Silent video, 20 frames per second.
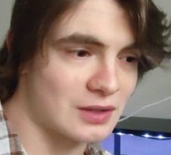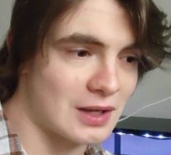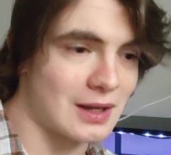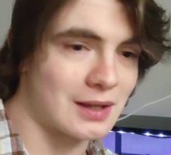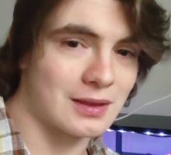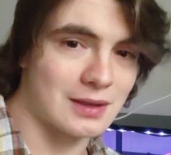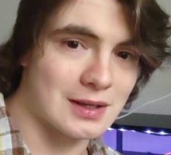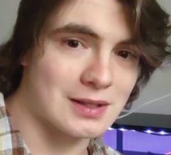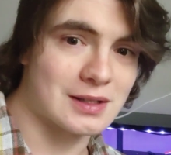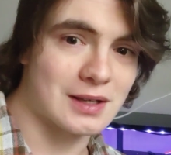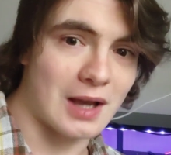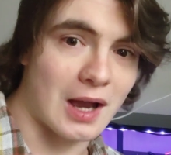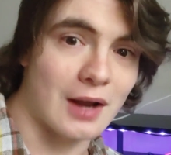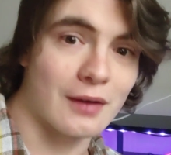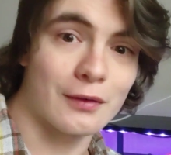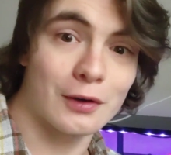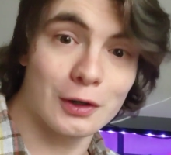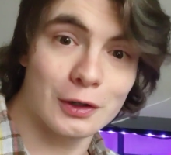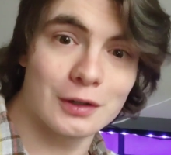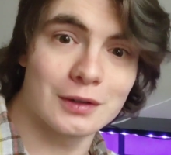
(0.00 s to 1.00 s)
like this
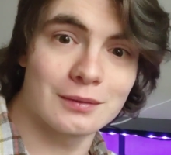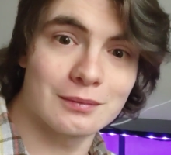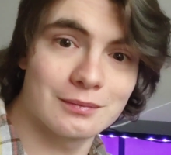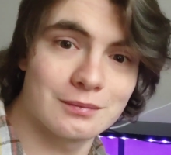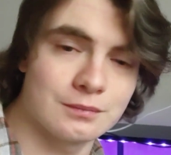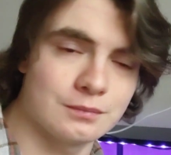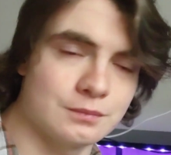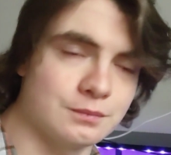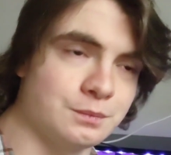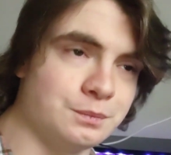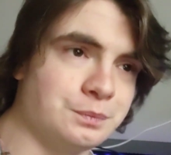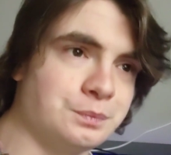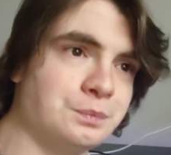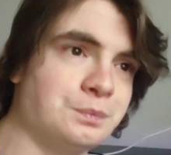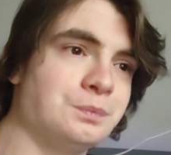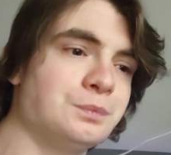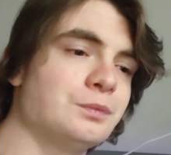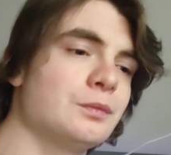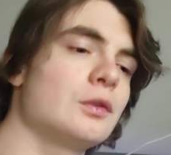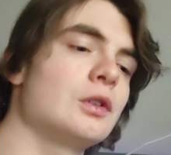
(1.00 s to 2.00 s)
kind of hurt.
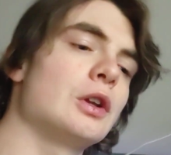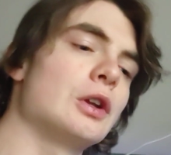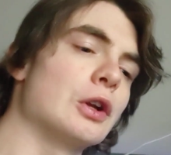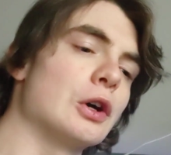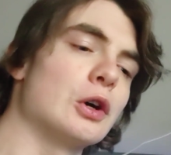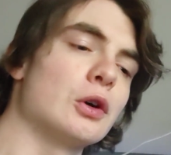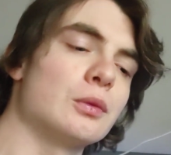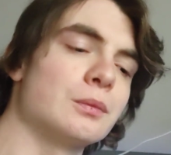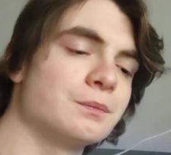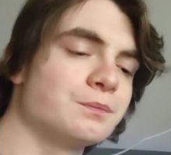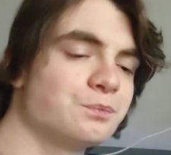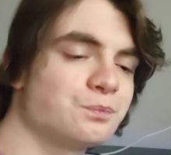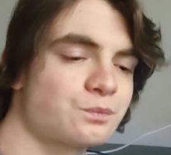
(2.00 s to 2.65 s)
You know,